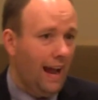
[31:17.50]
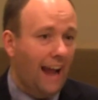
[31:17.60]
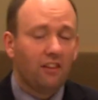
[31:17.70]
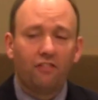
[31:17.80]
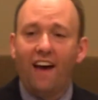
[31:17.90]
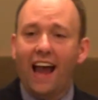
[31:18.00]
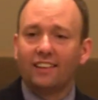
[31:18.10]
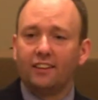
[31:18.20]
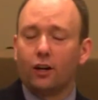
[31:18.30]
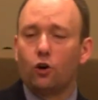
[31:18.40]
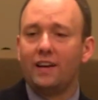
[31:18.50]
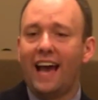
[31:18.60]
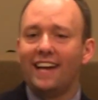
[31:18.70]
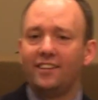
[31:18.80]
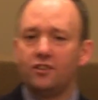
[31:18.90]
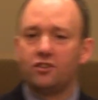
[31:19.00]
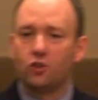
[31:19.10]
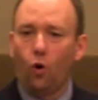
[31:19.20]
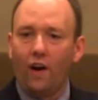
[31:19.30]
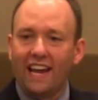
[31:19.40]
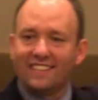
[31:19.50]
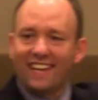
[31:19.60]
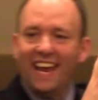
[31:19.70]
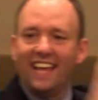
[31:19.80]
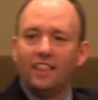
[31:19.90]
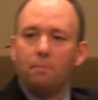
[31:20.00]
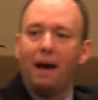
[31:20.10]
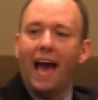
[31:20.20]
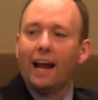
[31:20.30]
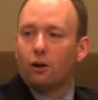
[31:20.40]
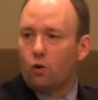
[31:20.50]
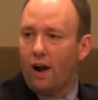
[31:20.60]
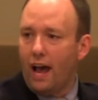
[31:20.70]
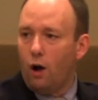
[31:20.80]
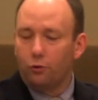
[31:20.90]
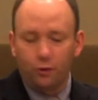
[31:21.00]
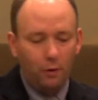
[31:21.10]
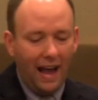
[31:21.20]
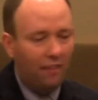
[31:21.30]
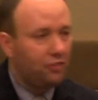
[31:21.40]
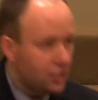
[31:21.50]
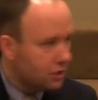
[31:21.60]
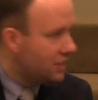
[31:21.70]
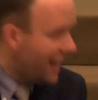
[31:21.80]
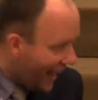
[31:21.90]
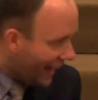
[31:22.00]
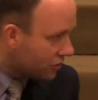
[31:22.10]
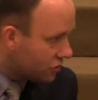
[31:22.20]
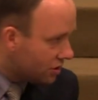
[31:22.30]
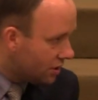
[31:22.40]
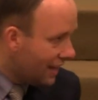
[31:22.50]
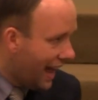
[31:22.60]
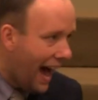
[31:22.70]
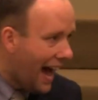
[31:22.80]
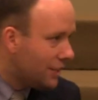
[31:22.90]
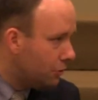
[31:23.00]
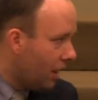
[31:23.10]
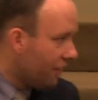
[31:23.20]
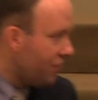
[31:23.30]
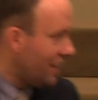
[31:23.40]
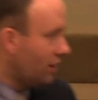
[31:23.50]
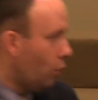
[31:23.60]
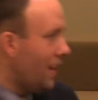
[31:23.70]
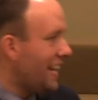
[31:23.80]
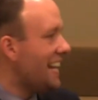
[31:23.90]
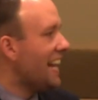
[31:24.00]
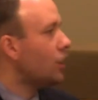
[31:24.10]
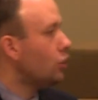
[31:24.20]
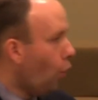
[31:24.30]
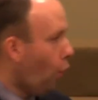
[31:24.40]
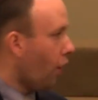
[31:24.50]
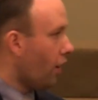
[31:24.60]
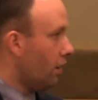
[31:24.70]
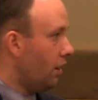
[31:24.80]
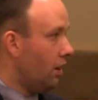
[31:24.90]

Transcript: And the fact that the creation story is in the background throughout this text, I do not think that we can ignore